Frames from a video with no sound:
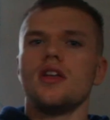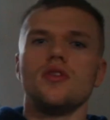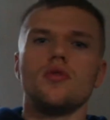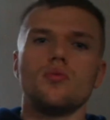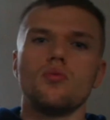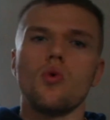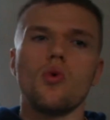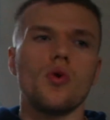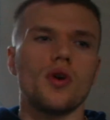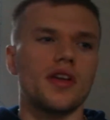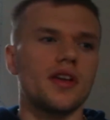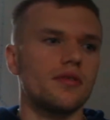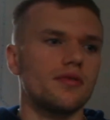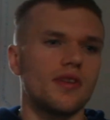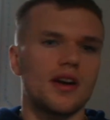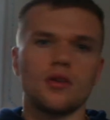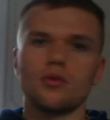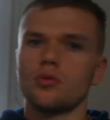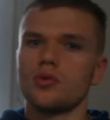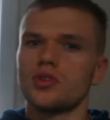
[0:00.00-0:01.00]
walking
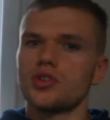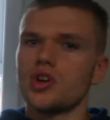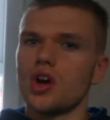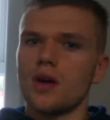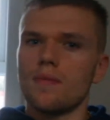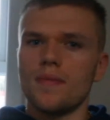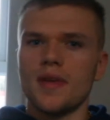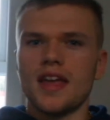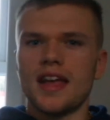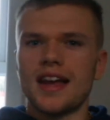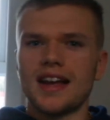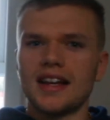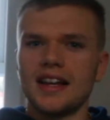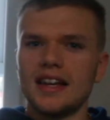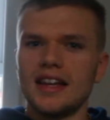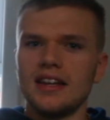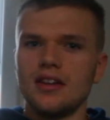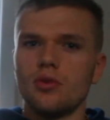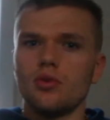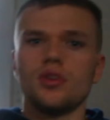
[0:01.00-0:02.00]
around all the time being a
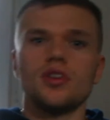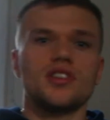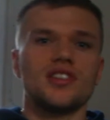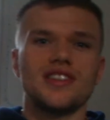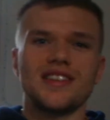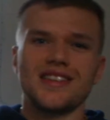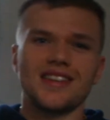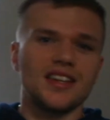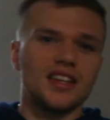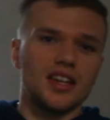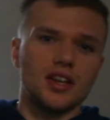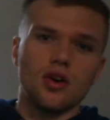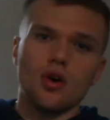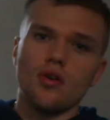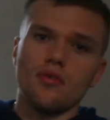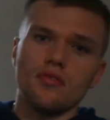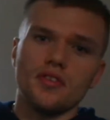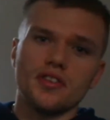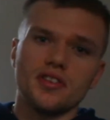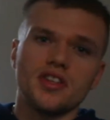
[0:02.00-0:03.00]
cleaner, or you're sitting in the
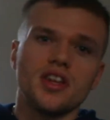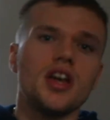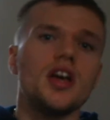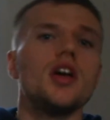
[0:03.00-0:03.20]
office.